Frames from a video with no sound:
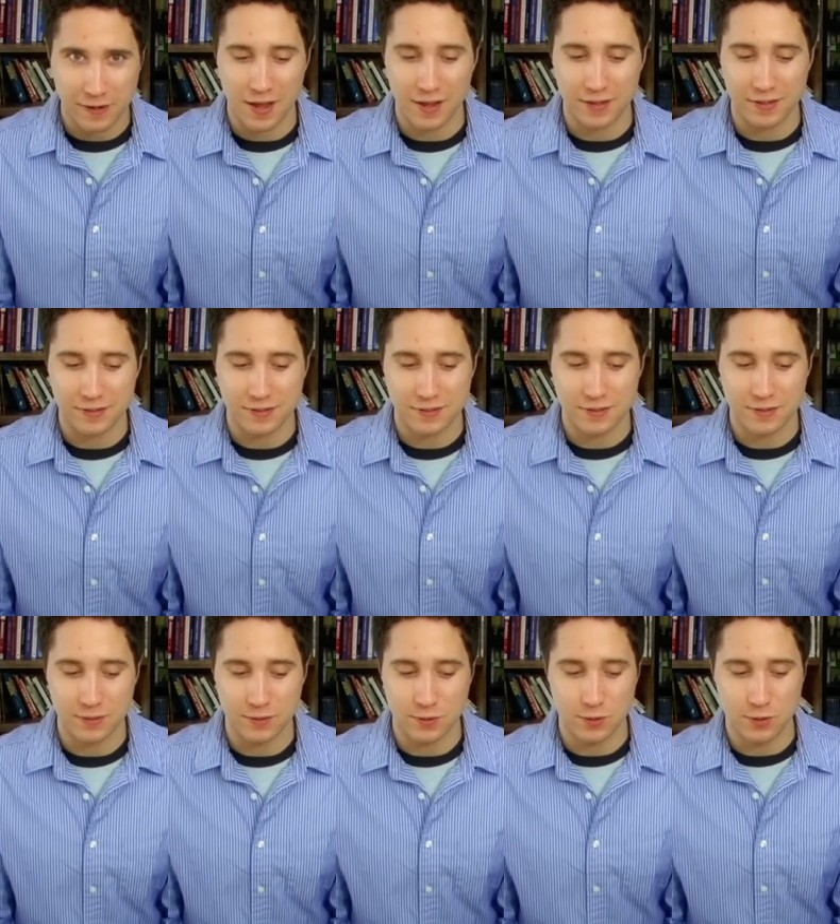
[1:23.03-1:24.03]
I
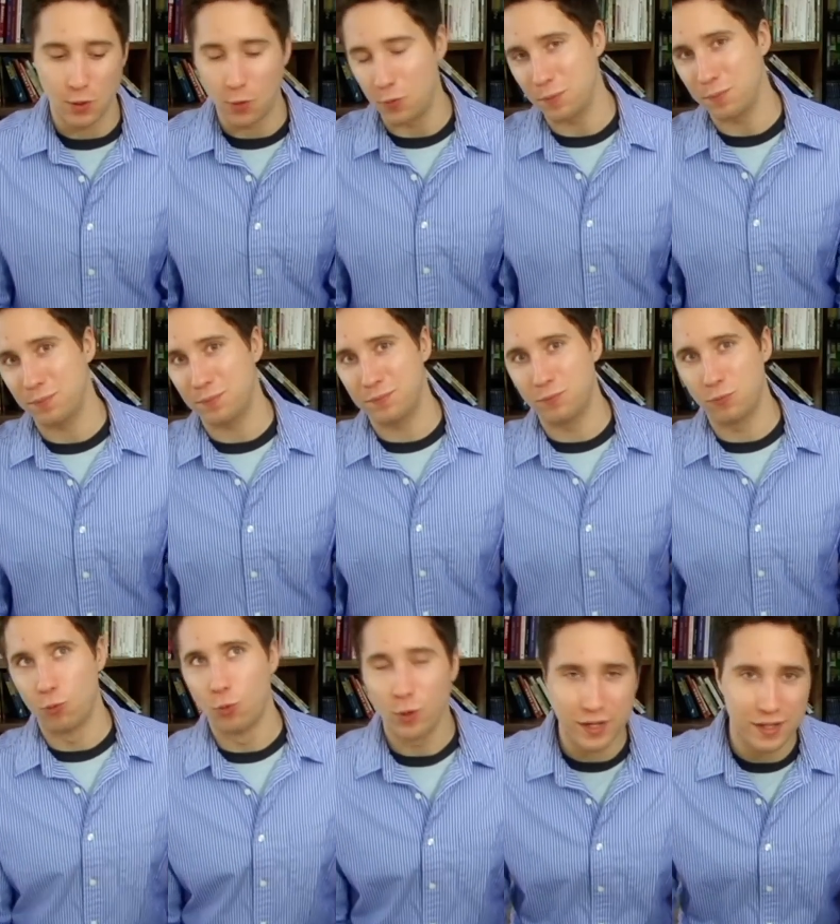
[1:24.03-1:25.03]
don't
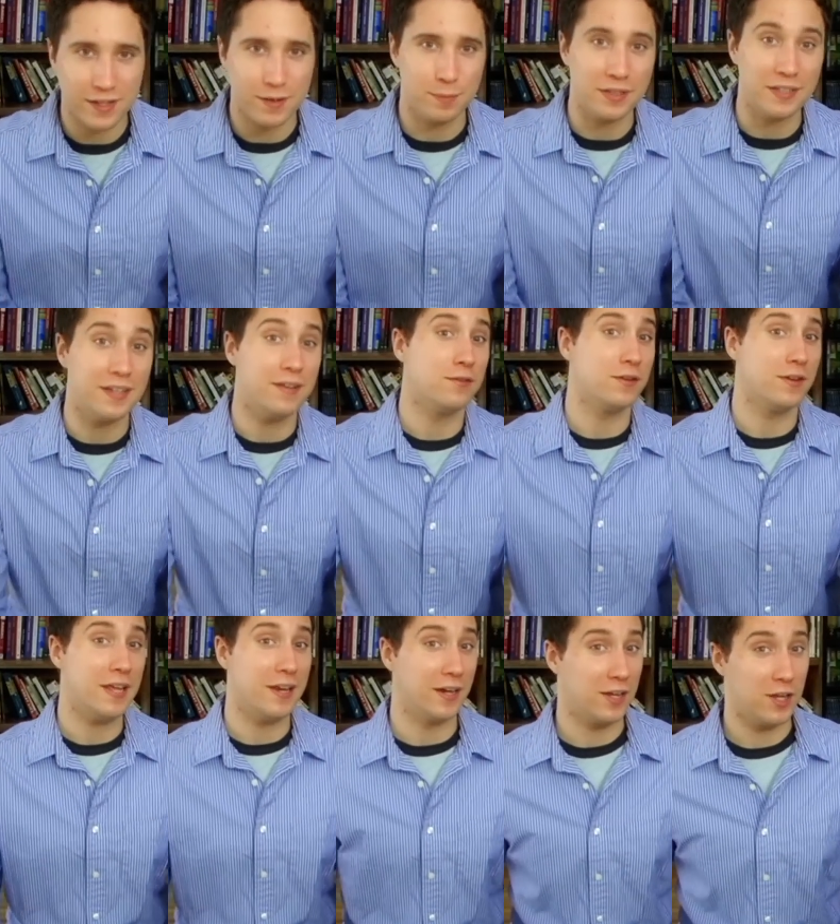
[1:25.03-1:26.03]
really believe
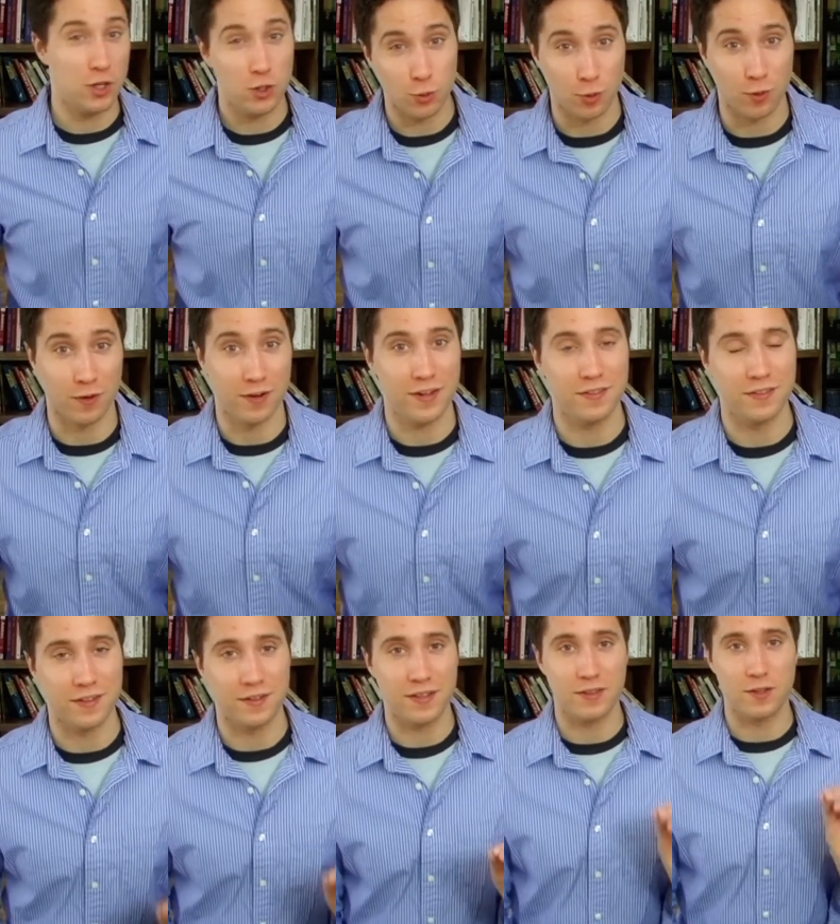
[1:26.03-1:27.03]
in a cure in
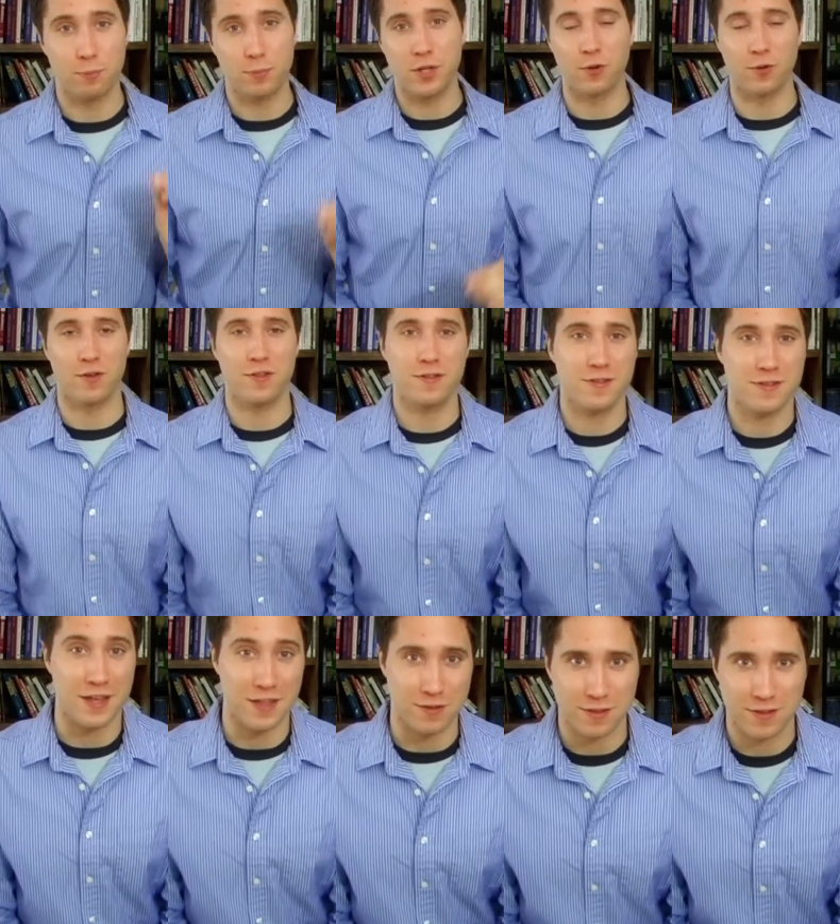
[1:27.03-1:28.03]
the purest
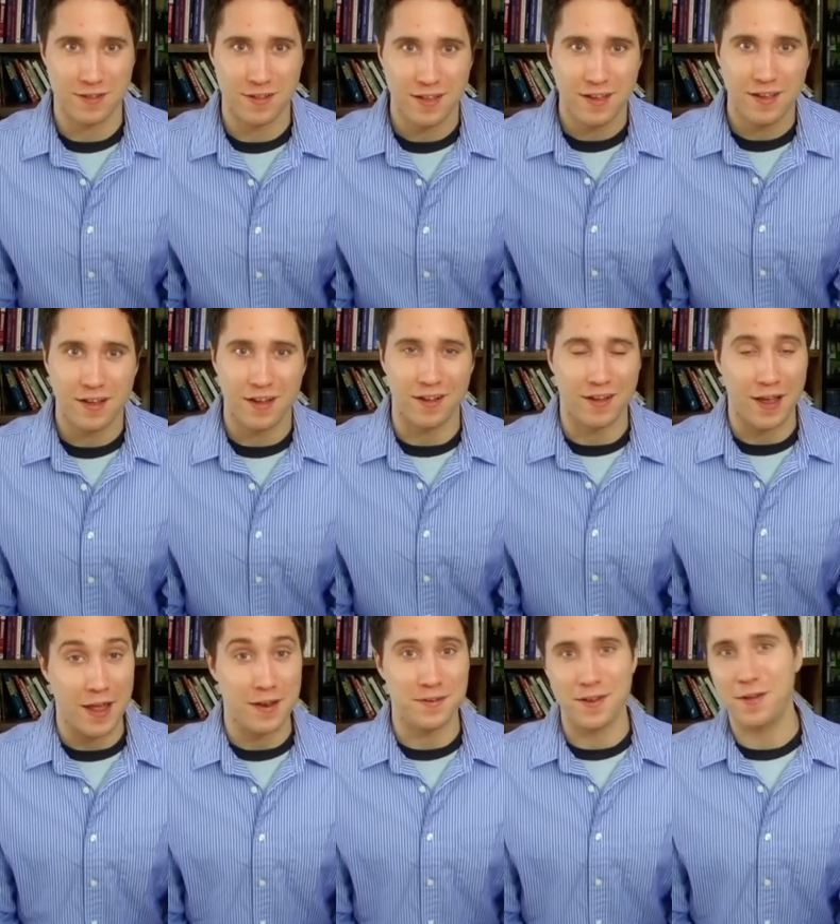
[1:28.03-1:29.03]
sense
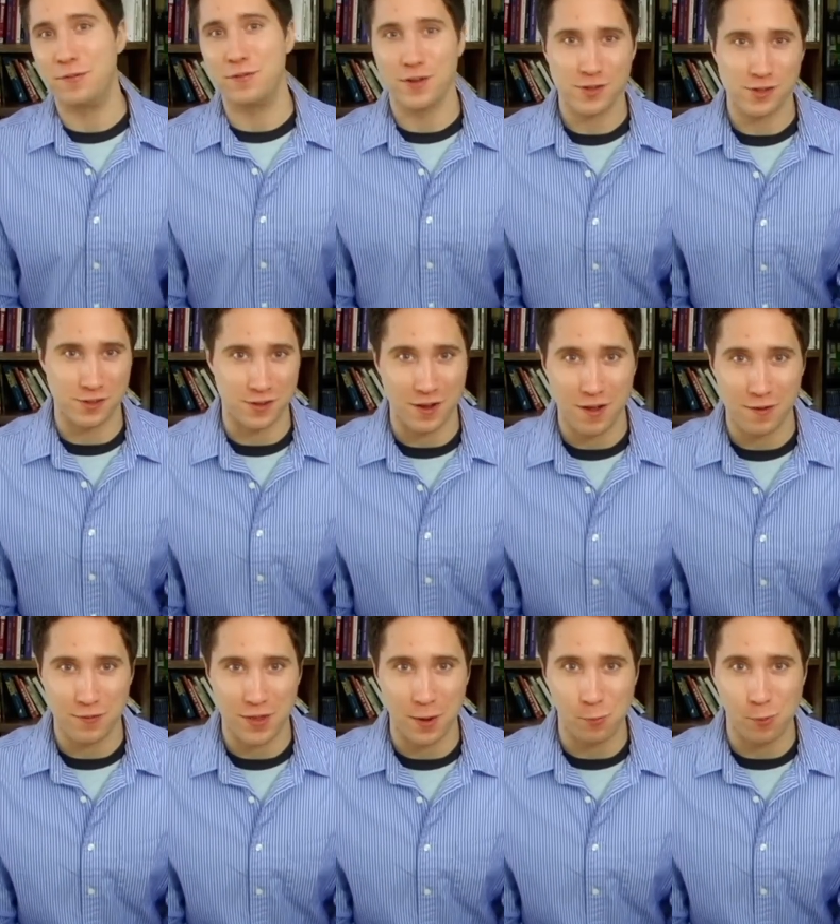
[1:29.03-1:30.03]
and definition
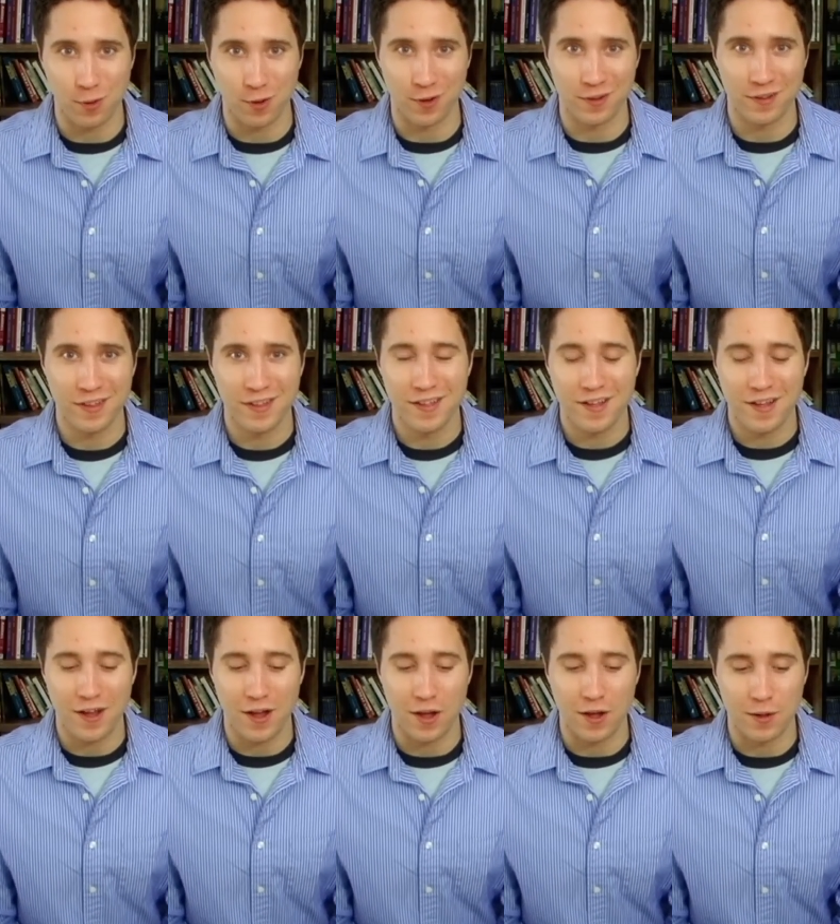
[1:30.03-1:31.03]
of that word
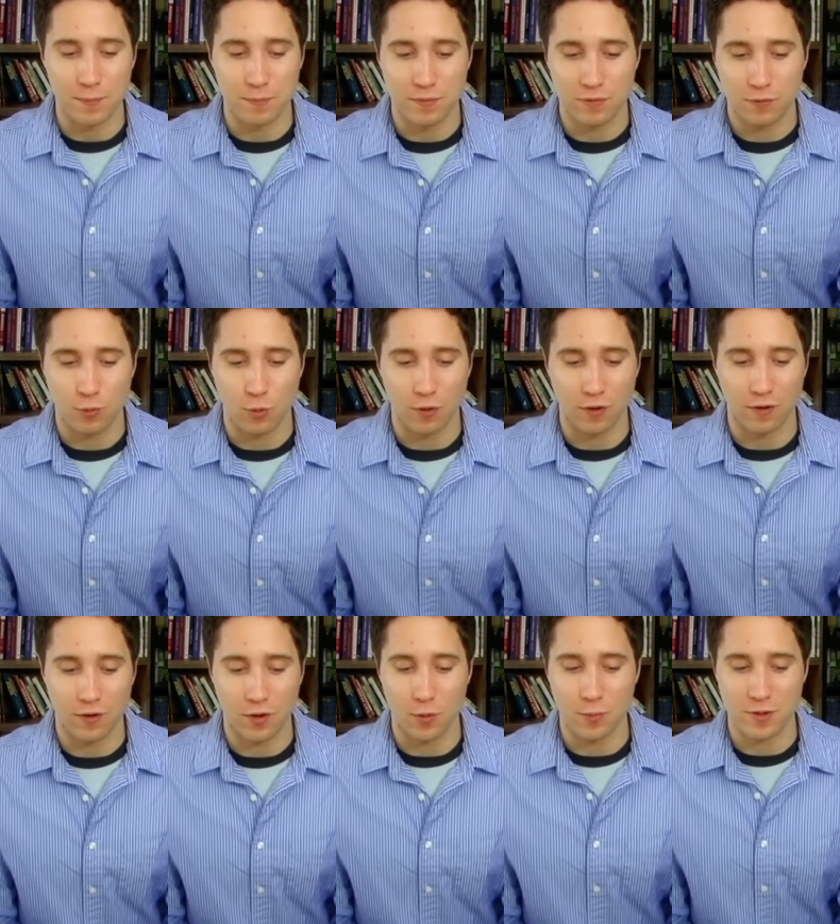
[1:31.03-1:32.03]

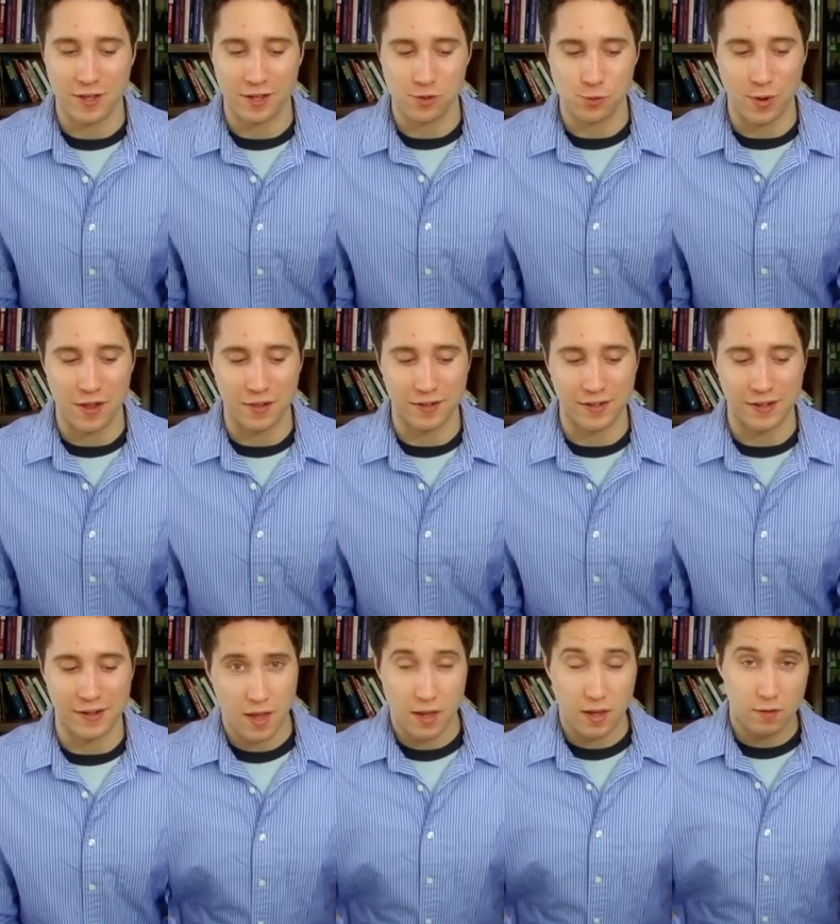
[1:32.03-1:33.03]
for
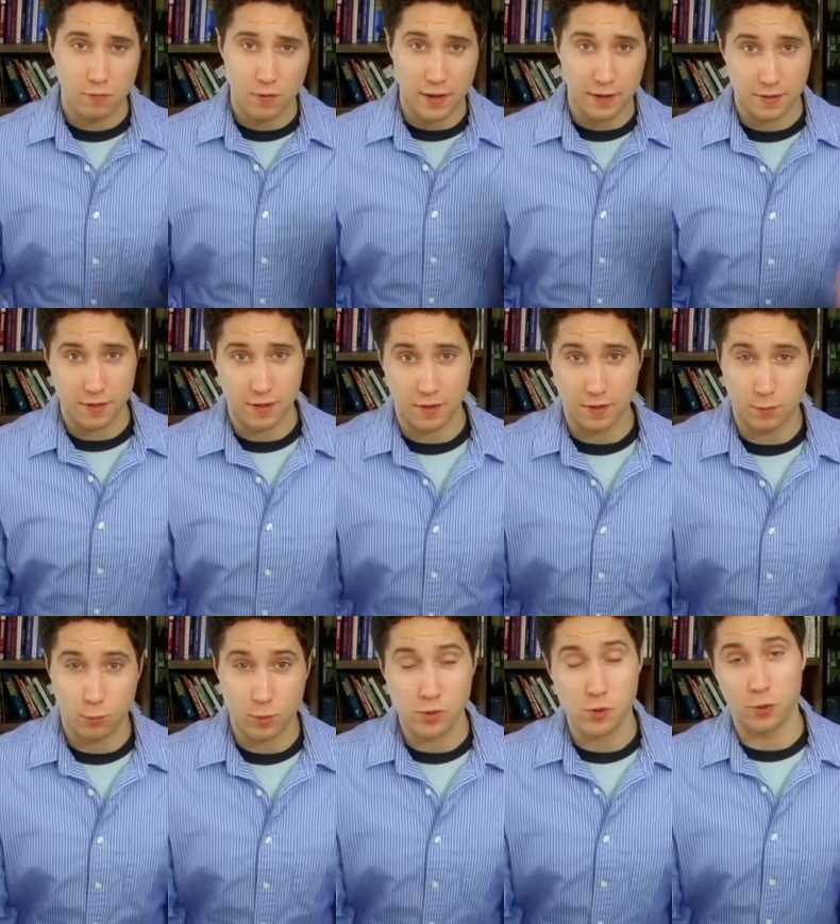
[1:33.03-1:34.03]
homosexuality. In fact,
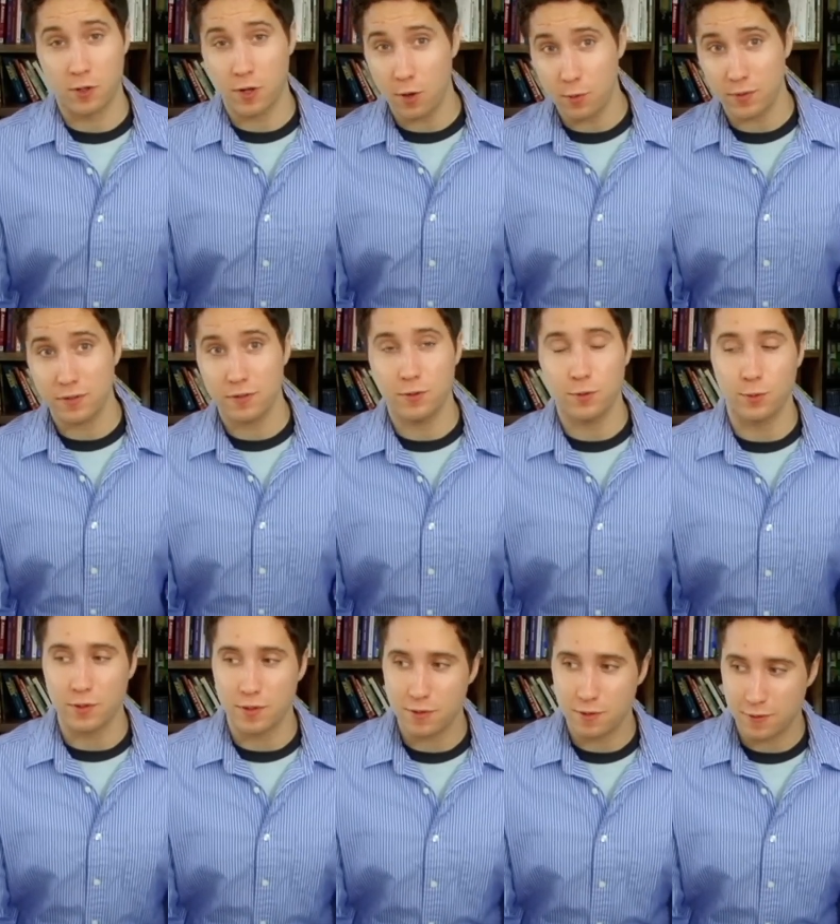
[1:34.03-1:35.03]
Richard Cohen, who
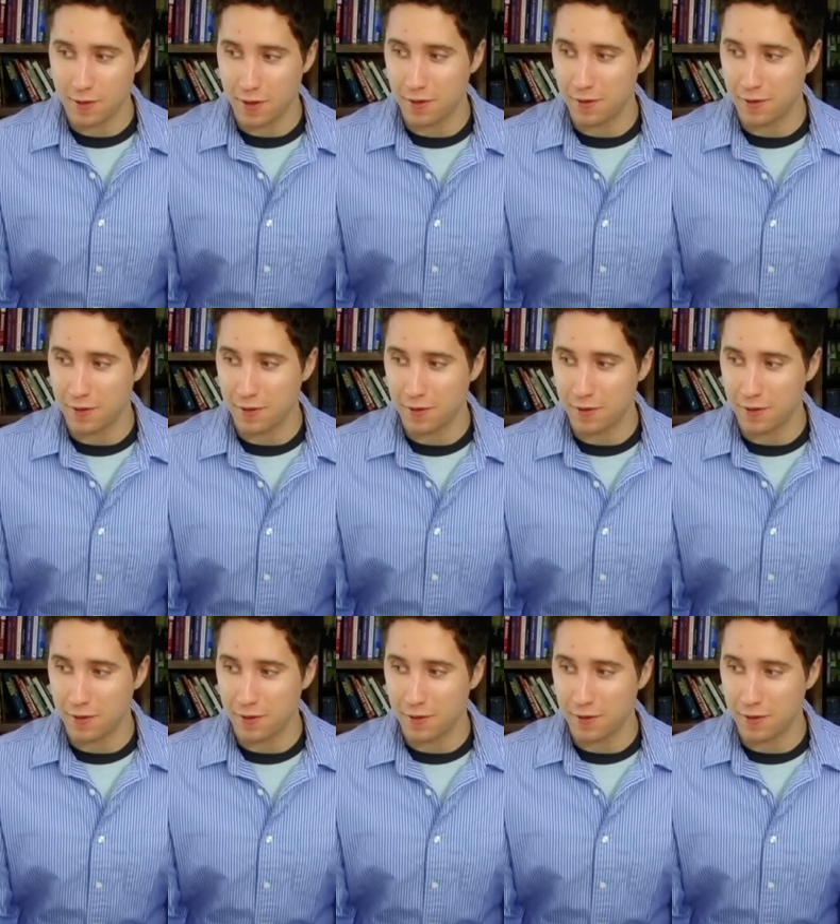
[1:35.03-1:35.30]
is